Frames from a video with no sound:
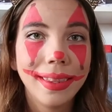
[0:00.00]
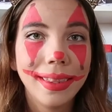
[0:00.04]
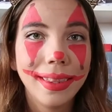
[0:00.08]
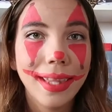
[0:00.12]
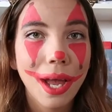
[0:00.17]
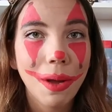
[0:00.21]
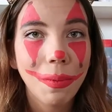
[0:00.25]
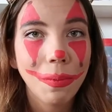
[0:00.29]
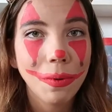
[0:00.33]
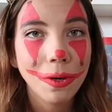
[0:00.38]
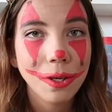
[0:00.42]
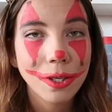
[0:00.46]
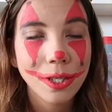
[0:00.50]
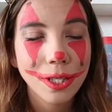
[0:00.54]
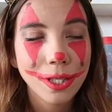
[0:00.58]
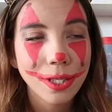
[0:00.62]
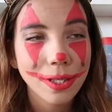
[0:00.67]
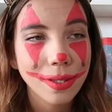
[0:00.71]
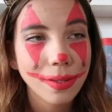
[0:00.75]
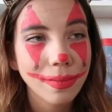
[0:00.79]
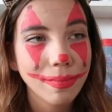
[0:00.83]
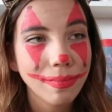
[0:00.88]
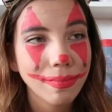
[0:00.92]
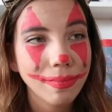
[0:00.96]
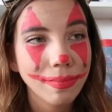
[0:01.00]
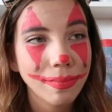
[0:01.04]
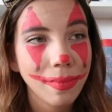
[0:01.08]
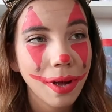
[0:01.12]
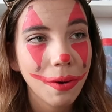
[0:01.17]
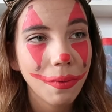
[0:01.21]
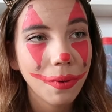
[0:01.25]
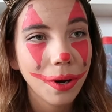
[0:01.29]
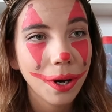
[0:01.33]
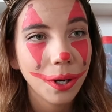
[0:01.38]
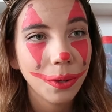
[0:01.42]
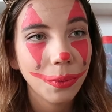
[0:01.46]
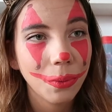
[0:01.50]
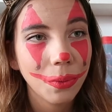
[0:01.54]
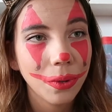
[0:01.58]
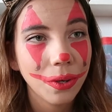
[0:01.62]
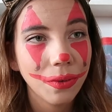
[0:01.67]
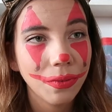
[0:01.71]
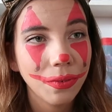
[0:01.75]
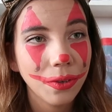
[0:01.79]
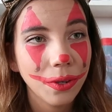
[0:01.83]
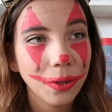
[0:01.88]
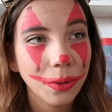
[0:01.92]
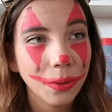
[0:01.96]
That was my rant
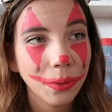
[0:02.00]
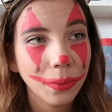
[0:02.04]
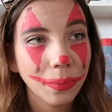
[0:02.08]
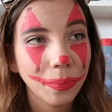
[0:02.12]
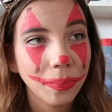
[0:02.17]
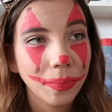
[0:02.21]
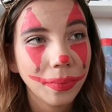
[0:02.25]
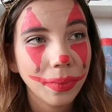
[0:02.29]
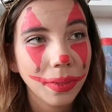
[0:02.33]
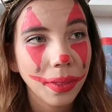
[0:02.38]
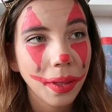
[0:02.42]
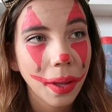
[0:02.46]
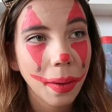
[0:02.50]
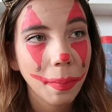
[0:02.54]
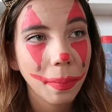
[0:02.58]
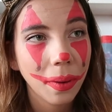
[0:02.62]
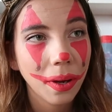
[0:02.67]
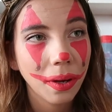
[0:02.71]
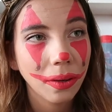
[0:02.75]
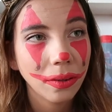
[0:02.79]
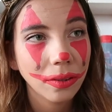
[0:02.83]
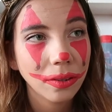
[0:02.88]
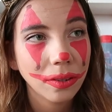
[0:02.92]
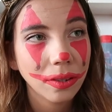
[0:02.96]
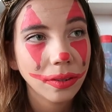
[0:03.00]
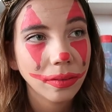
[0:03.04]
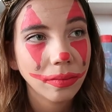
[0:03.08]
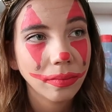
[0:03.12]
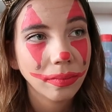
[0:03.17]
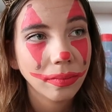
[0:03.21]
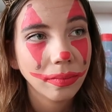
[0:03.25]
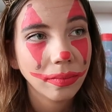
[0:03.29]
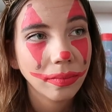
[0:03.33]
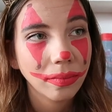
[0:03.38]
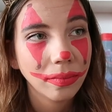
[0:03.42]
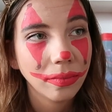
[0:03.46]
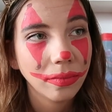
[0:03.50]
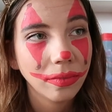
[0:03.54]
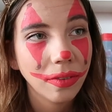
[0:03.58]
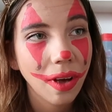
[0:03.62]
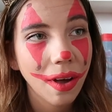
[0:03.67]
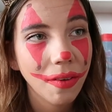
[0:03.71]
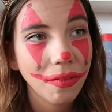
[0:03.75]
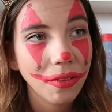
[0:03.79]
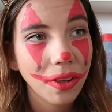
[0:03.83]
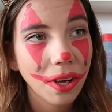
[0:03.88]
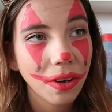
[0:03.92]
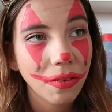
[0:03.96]
review about
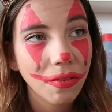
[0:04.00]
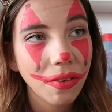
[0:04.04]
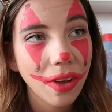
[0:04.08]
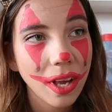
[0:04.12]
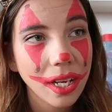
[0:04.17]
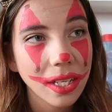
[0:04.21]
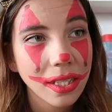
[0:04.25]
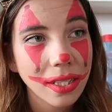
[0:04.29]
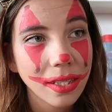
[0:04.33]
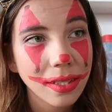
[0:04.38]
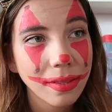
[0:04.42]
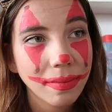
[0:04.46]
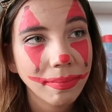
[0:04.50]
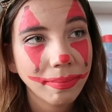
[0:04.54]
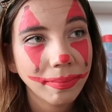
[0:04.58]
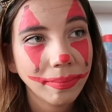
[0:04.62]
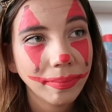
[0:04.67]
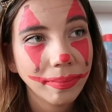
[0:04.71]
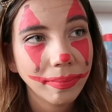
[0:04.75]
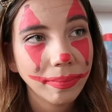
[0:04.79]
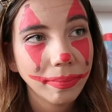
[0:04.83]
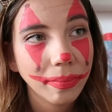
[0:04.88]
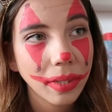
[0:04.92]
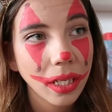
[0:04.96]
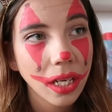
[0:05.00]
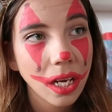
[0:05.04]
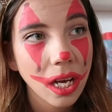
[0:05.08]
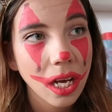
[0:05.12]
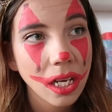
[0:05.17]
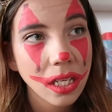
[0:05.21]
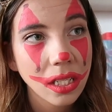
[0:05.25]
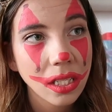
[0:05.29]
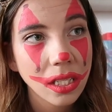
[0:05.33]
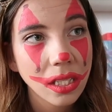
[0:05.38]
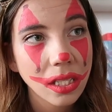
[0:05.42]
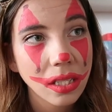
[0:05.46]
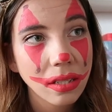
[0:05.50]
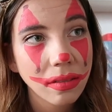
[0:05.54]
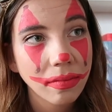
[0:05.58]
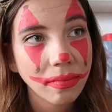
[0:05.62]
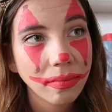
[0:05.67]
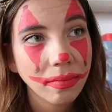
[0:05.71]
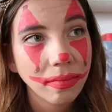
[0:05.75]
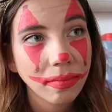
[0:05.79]
Five Dark Fates, because